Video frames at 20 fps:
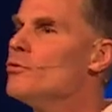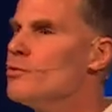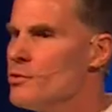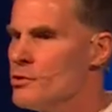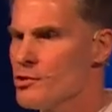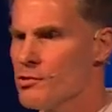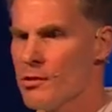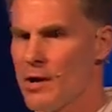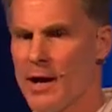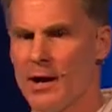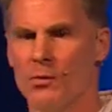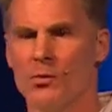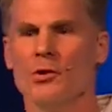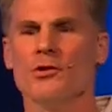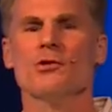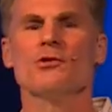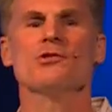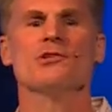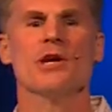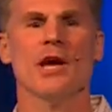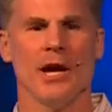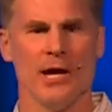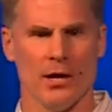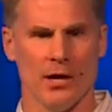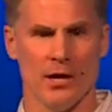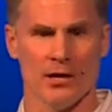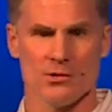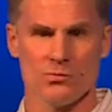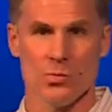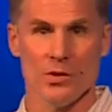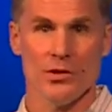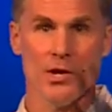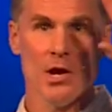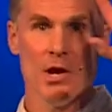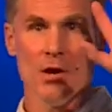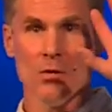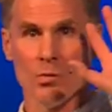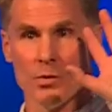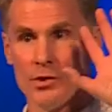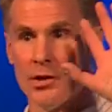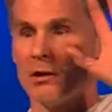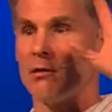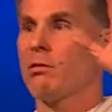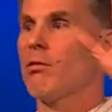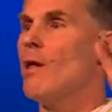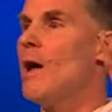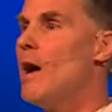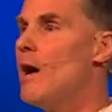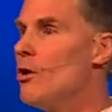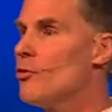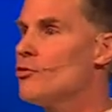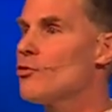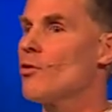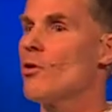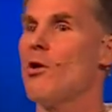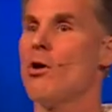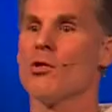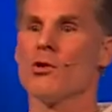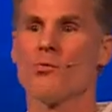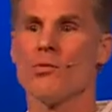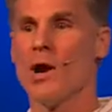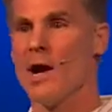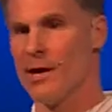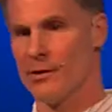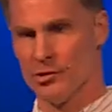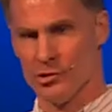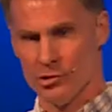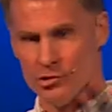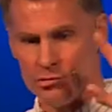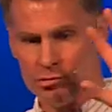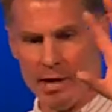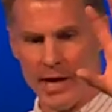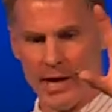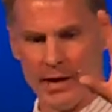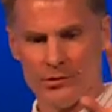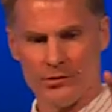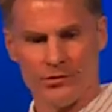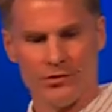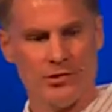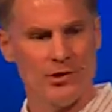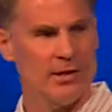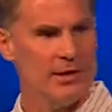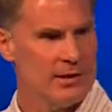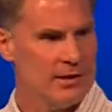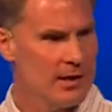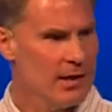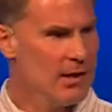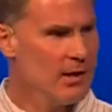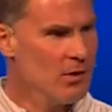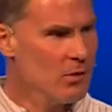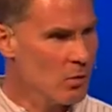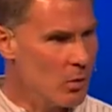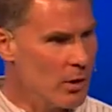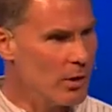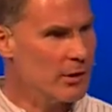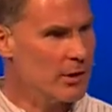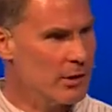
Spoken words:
through a trial, when there's chaos, when the clouds are all around and you can't see where to